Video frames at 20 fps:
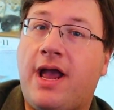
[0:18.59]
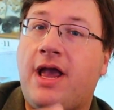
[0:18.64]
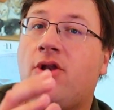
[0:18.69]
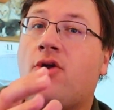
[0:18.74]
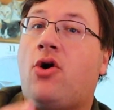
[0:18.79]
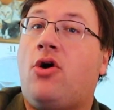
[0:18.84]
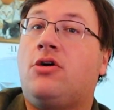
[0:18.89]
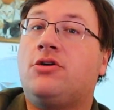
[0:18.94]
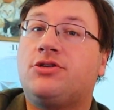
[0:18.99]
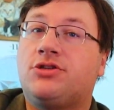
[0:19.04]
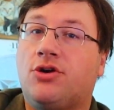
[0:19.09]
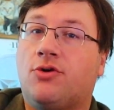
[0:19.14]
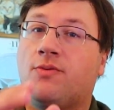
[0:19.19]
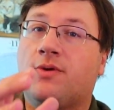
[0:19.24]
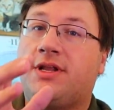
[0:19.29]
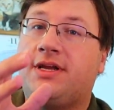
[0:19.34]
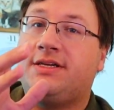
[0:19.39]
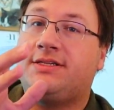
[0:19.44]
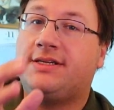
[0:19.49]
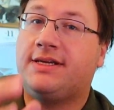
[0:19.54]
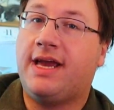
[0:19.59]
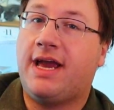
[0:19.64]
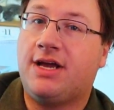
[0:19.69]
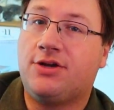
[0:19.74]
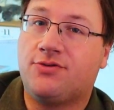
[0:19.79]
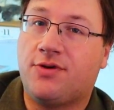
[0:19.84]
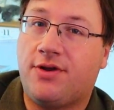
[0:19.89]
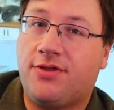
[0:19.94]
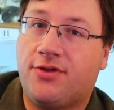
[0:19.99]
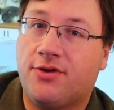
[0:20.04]
and also releasing
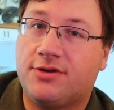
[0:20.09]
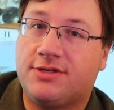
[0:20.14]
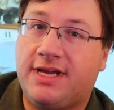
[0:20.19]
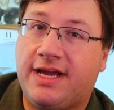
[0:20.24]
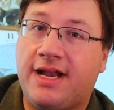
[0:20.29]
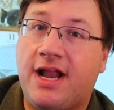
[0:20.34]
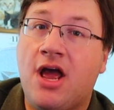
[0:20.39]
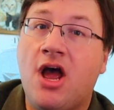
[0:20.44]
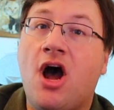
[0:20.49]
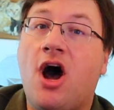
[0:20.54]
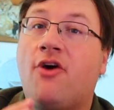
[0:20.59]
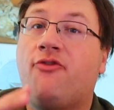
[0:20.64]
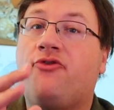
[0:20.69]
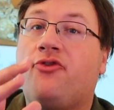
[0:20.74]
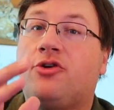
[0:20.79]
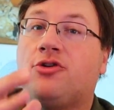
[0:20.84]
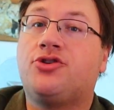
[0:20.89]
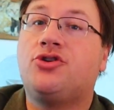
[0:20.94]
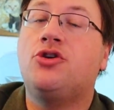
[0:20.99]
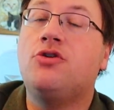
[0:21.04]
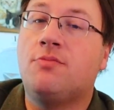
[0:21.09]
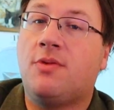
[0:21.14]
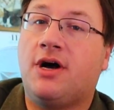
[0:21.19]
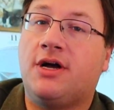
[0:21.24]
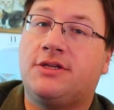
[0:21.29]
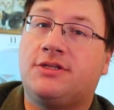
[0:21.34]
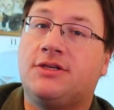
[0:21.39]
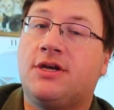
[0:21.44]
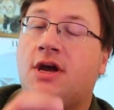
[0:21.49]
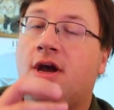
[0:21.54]
Android 13 a full 2
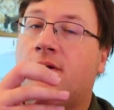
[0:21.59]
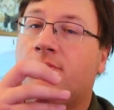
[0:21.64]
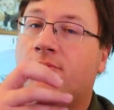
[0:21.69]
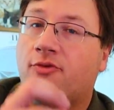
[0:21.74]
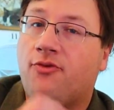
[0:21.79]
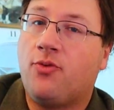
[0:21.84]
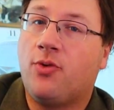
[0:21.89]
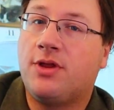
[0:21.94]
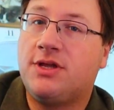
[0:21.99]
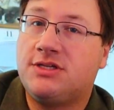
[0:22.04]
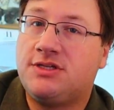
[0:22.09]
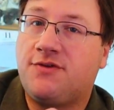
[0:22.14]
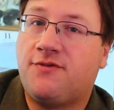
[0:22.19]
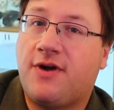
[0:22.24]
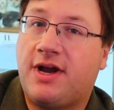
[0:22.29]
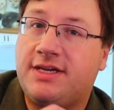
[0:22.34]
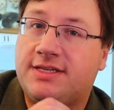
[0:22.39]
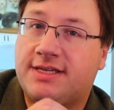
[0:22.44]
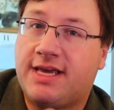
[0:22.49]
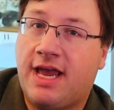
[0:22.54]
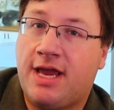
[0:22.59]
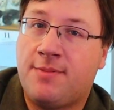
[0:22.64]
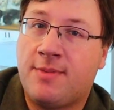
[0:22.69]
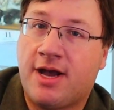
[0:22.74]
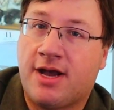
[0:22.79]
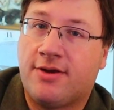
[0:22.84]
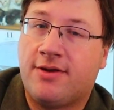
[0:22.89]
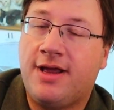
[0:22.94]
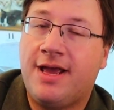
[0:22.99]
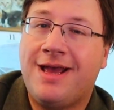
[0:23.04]
months before this device came
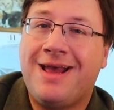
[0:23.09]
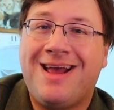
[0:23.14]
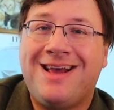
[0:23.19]
out,